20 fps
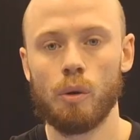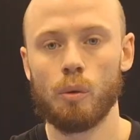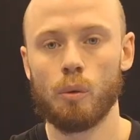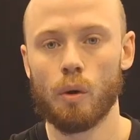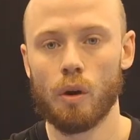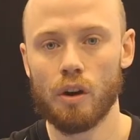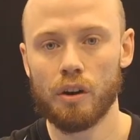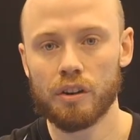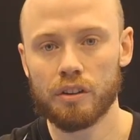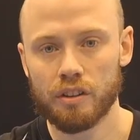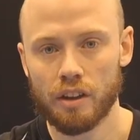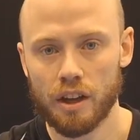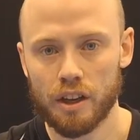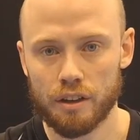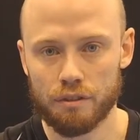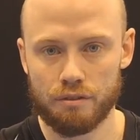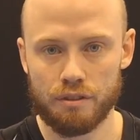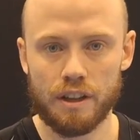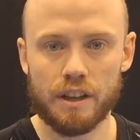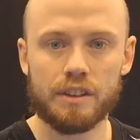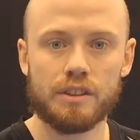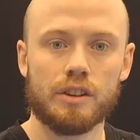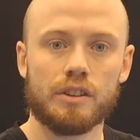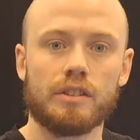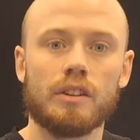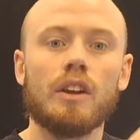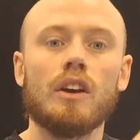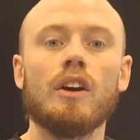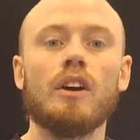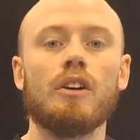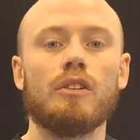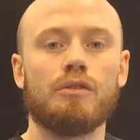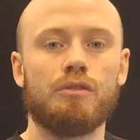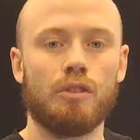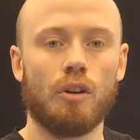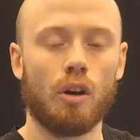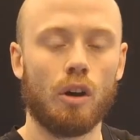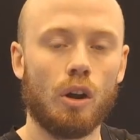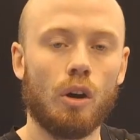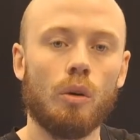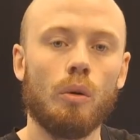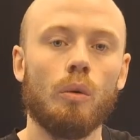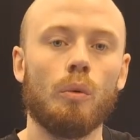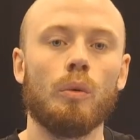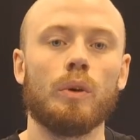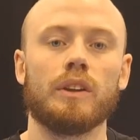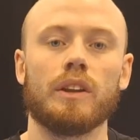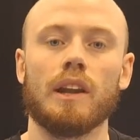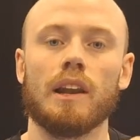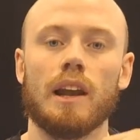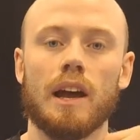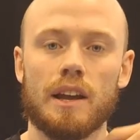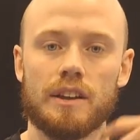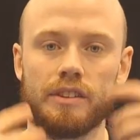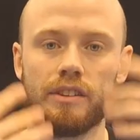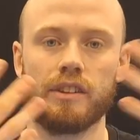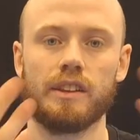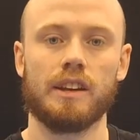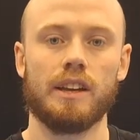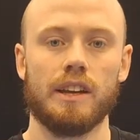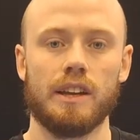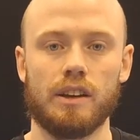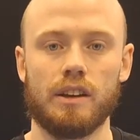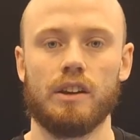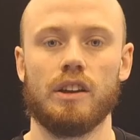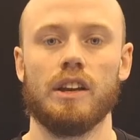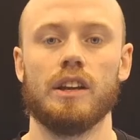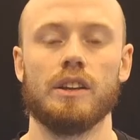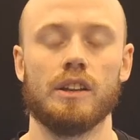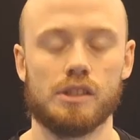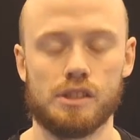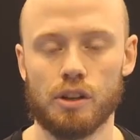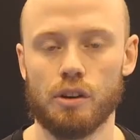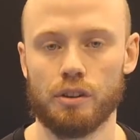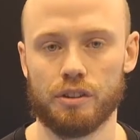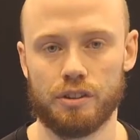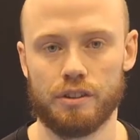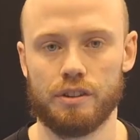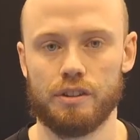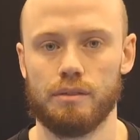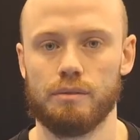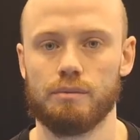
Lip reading: who works and the flick just follow with the last kick in the shot.